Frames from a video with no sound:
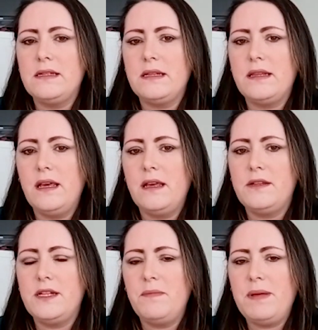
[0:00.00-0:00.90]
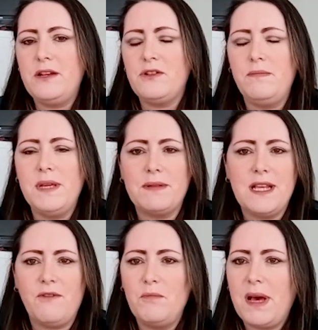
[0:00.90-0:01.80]
the GP told me I was
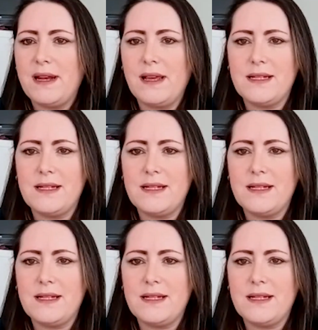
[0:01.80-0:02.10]
having panic